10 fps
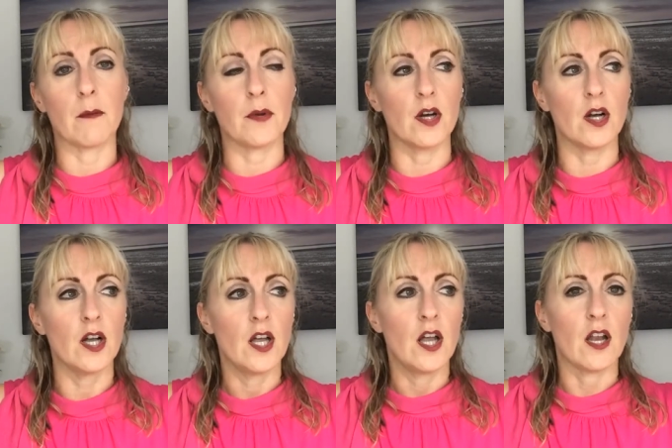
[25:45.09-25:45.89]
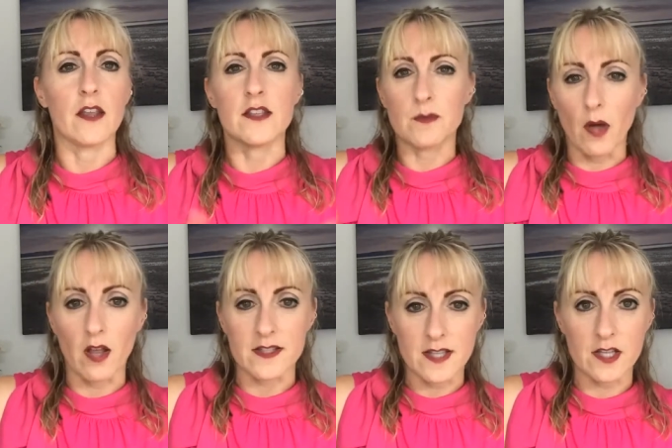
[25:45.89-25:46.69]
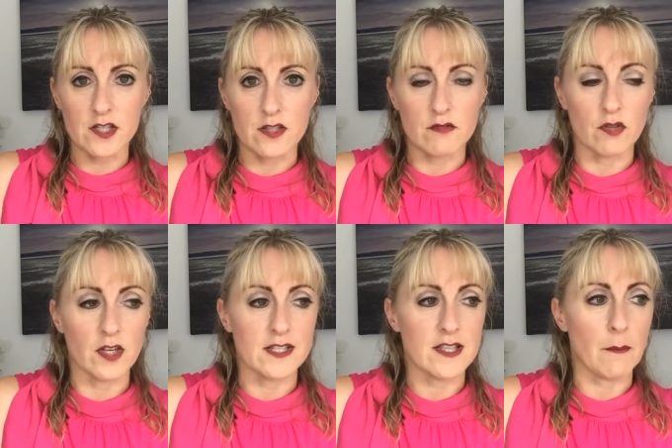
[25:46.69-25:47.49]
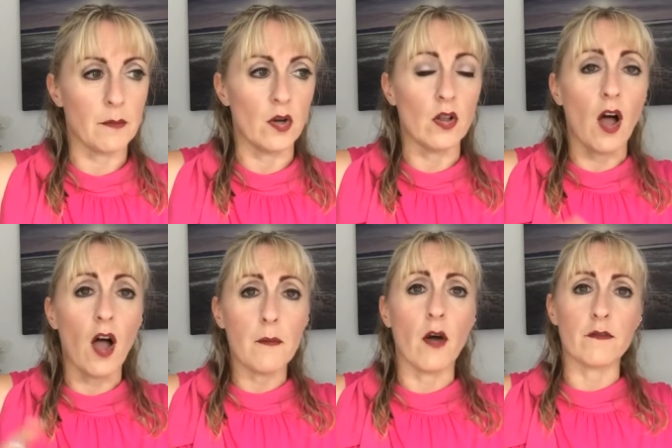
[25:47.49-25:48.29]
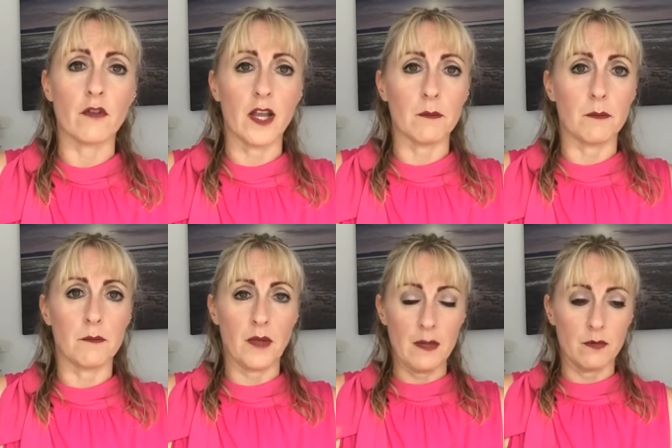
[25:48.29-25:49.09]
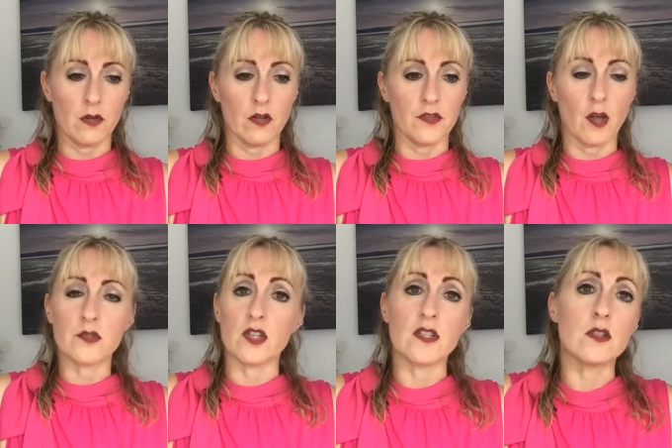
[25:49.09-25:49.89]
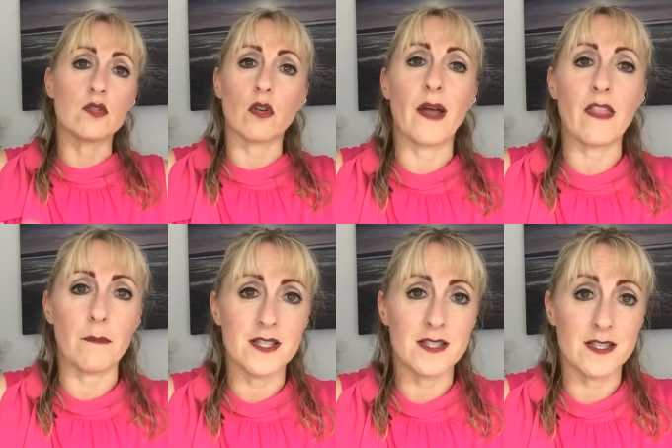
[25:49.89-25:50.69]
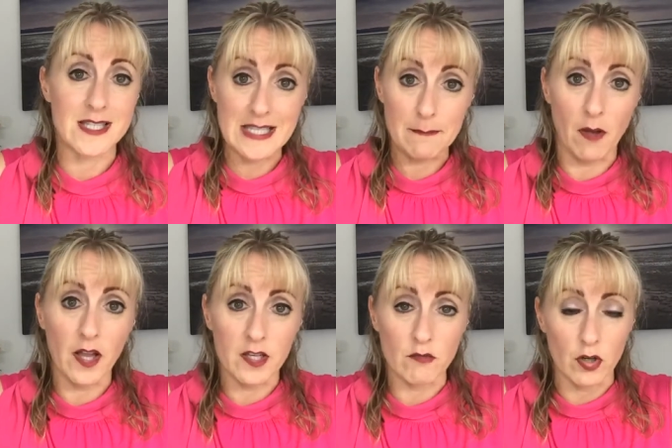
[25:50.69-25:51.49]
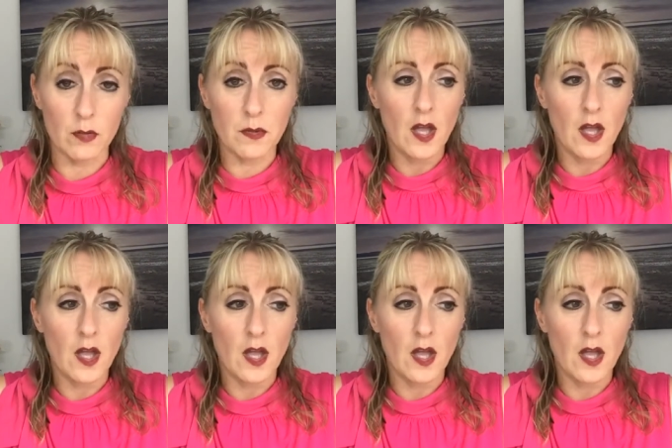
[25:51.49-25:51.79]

But like the spotlight sessions are a good example. I'm offering people the opportunity to talk about their businesses in my group.